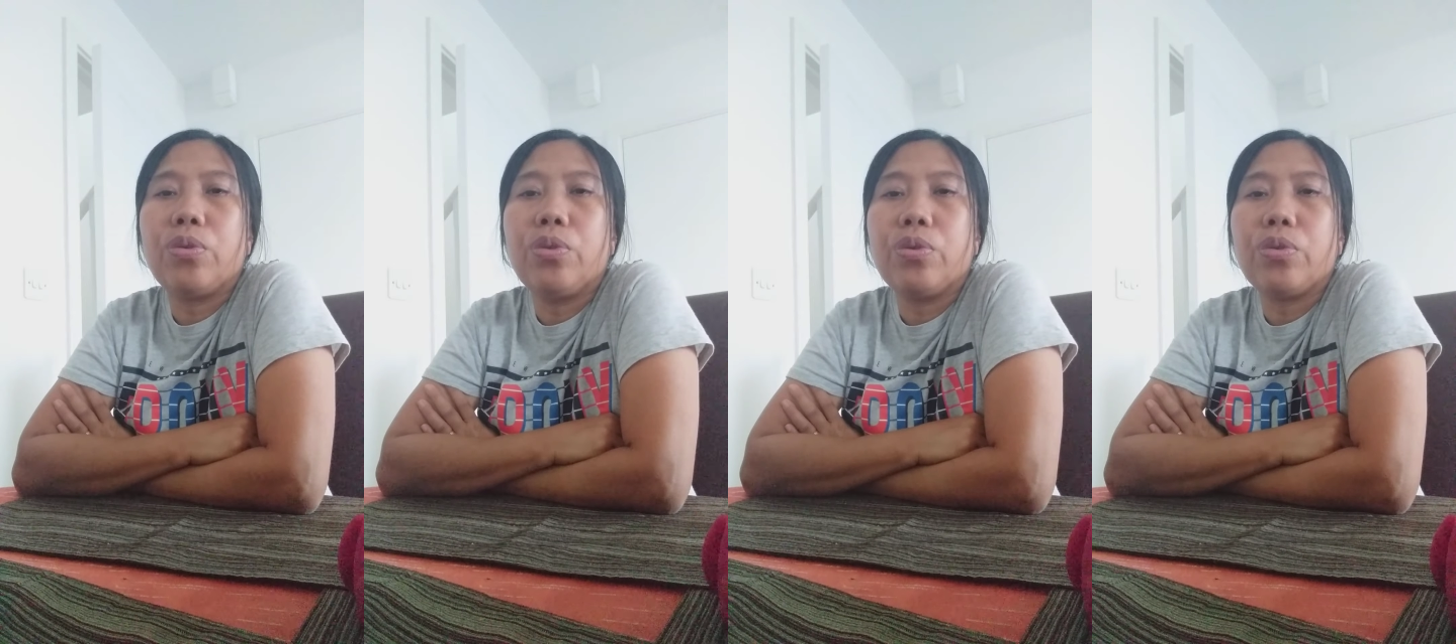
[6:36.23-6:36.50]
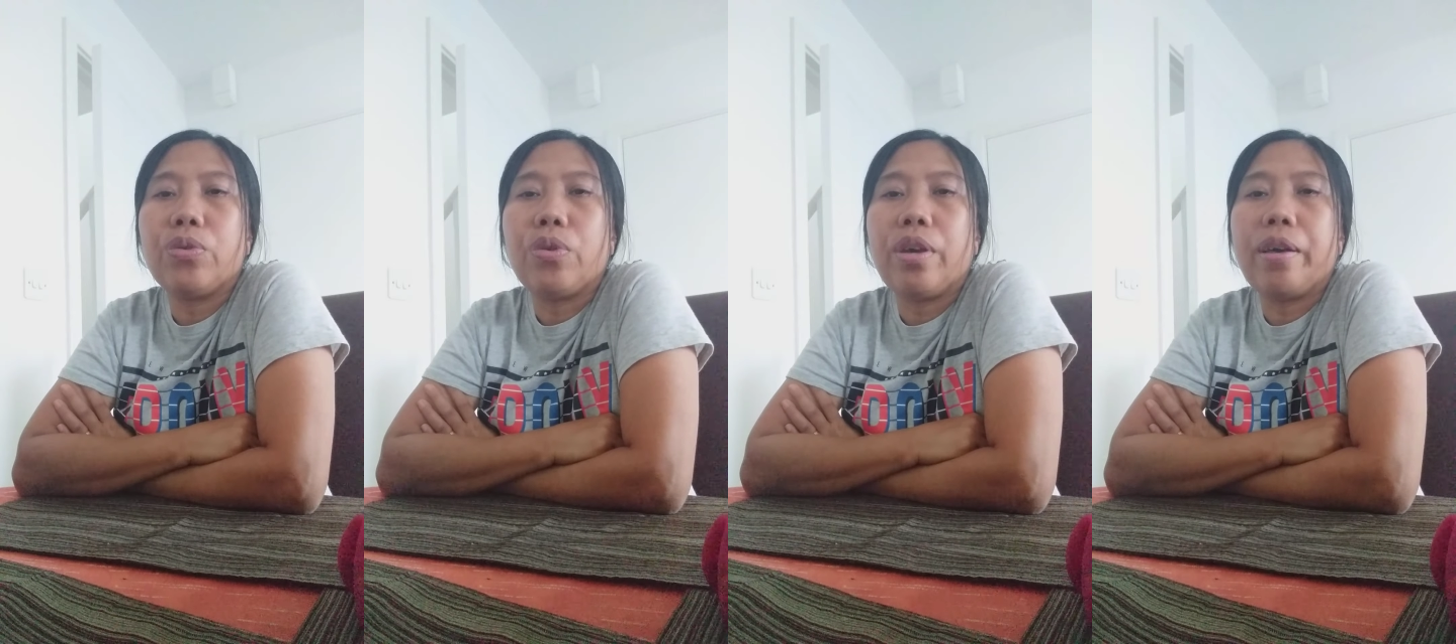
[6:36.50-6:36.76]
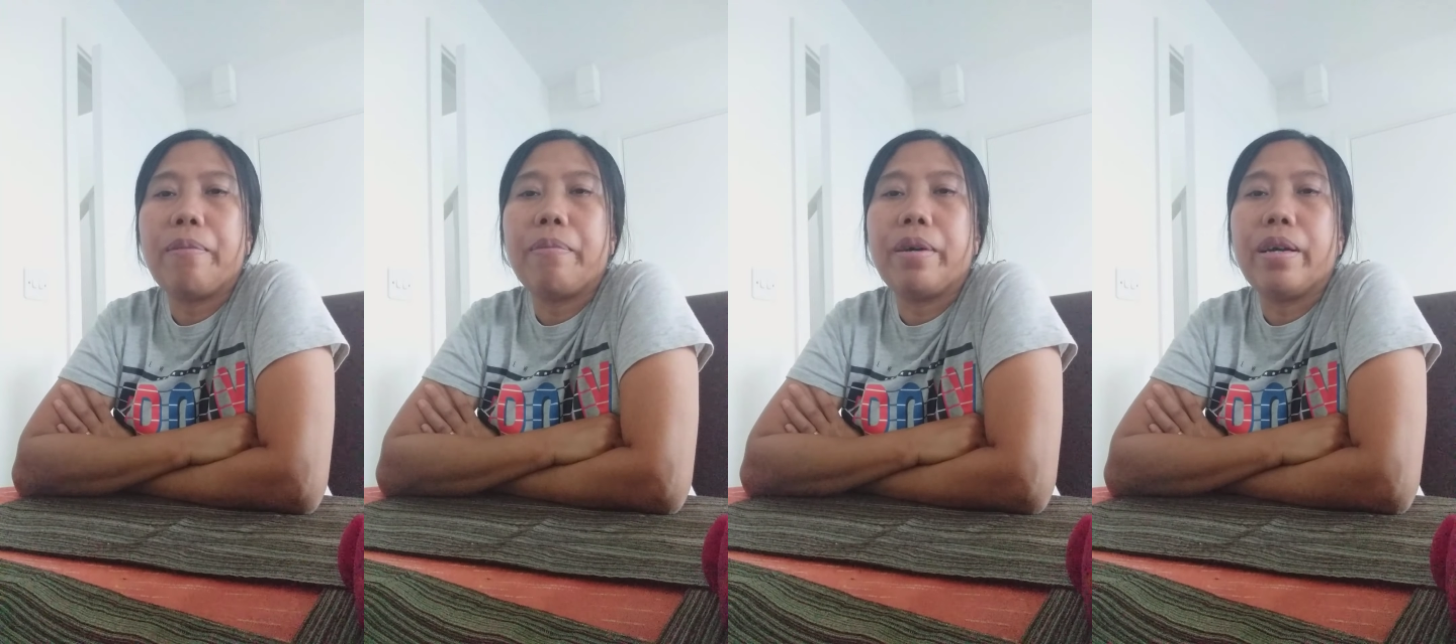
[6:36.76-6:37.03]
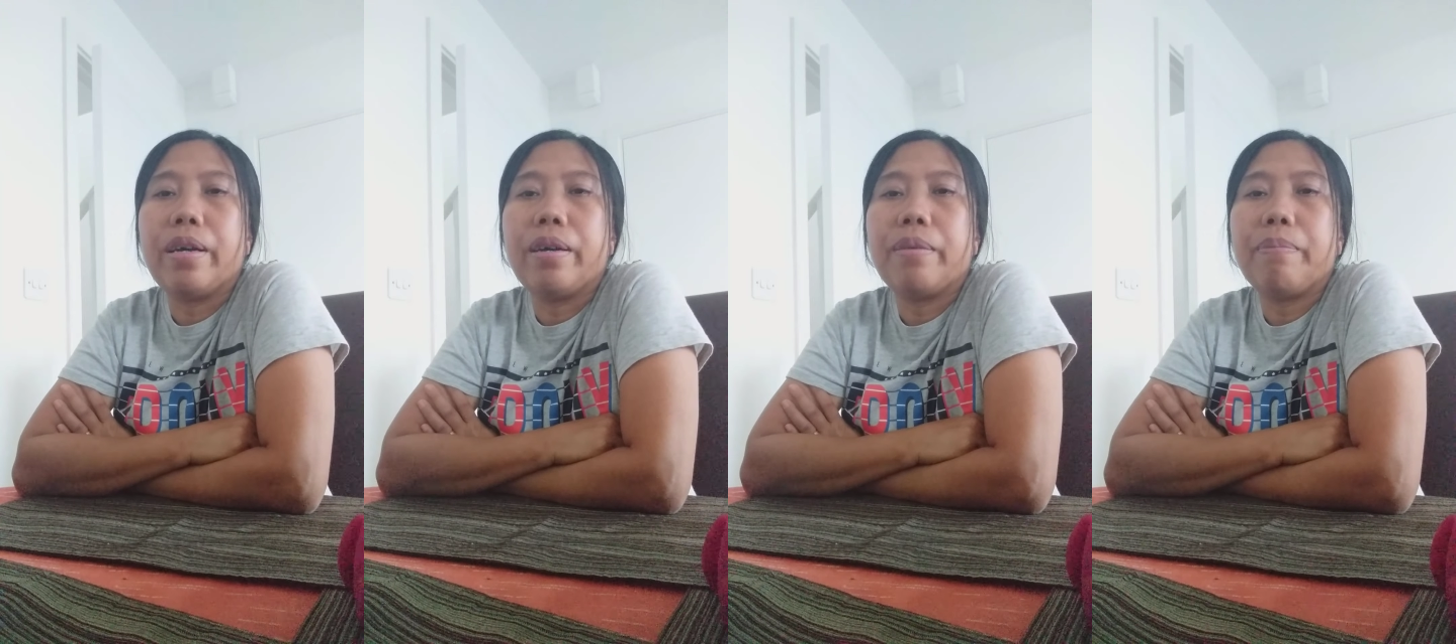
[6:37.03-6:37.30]
those who have
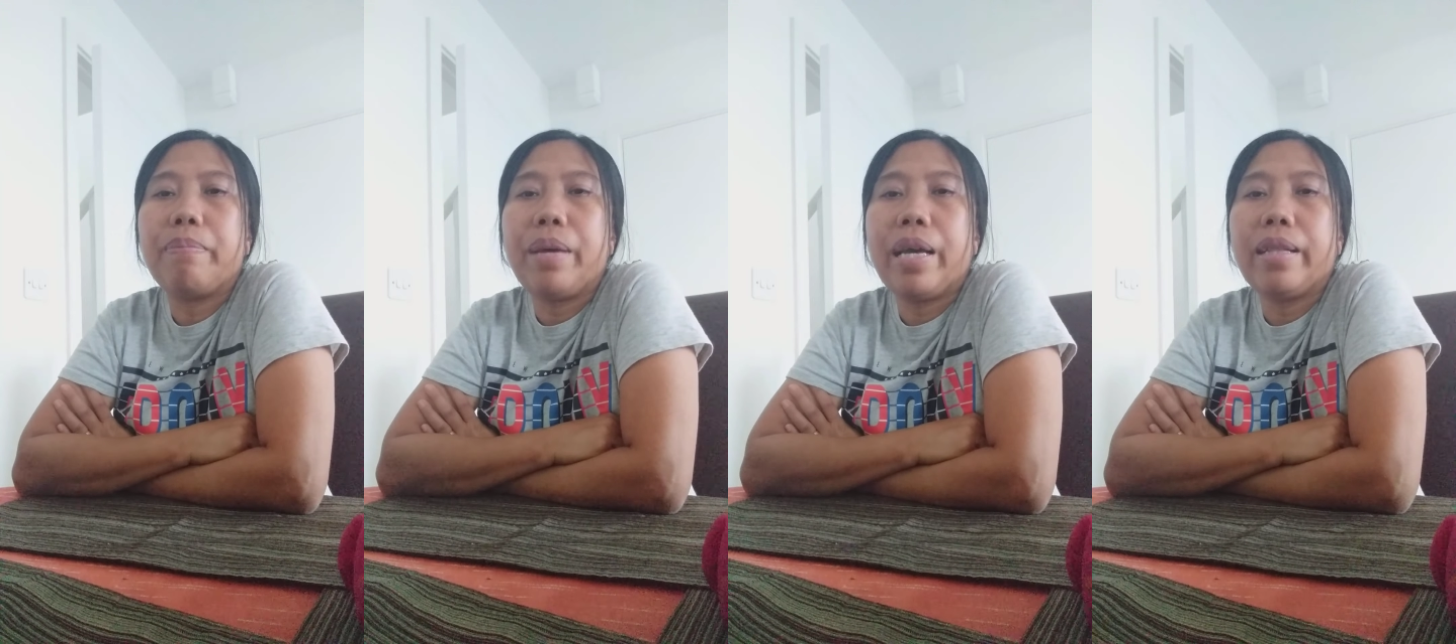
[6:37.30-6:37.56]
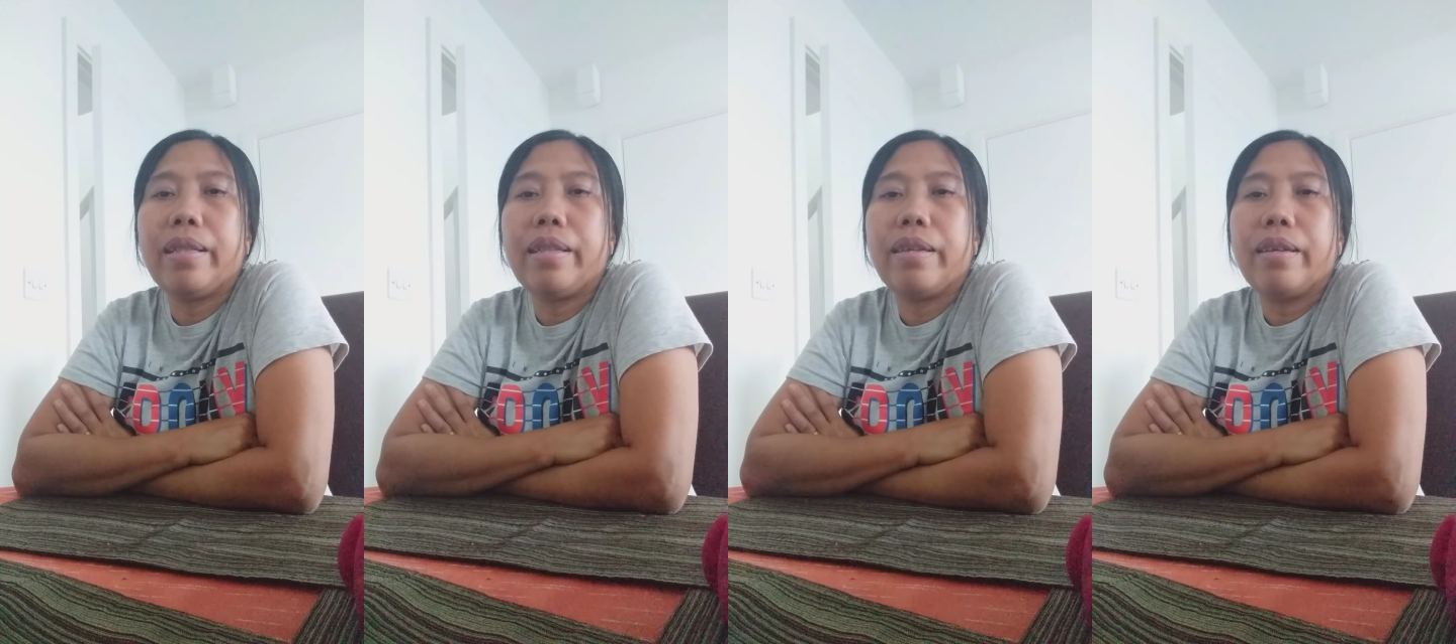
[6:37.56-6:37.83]
a pet.